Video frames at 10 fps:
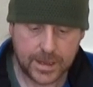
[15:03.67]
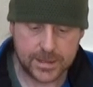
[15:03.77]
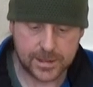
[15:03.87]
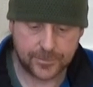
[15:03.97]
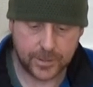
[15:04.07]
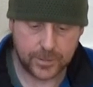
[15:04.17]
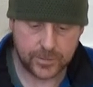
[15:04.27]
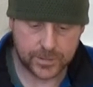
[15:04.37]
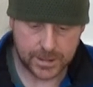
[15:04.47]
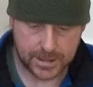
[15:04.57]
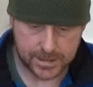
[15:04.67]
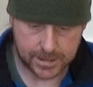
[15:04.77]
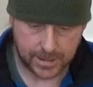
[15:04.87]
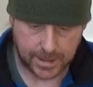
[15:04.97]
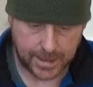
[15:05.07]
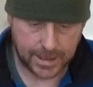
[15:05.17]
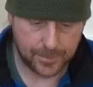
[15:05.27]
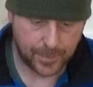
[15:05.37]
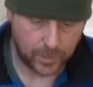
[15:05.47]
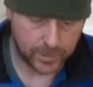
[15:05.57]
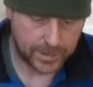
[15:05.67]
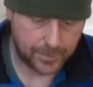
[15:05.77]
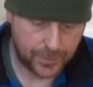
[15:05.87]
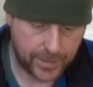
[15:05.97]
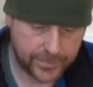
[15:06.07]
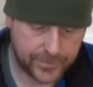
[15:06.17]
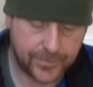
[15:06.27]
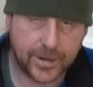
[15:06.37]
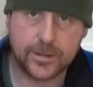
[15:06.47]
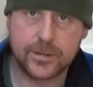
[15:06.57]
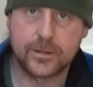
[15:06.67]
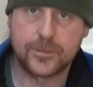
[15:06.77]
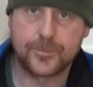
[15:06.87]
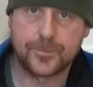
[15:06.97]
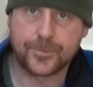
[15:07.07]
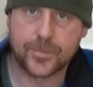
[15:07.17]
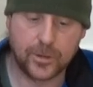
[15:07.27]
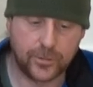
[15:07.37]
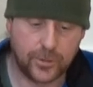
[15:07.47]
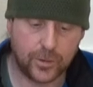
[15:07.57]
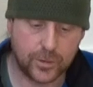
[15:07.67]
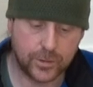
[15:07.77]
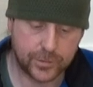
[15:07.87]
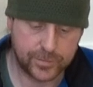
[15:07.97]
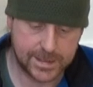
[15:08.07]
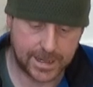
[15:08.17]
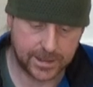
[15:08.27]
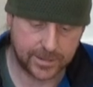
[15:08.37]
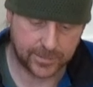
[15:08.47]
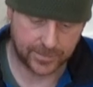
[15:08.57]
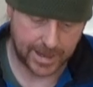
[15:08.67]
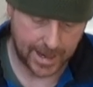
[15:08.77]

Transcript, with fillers: is they've used these heat moulded press fit shock cord retainers on the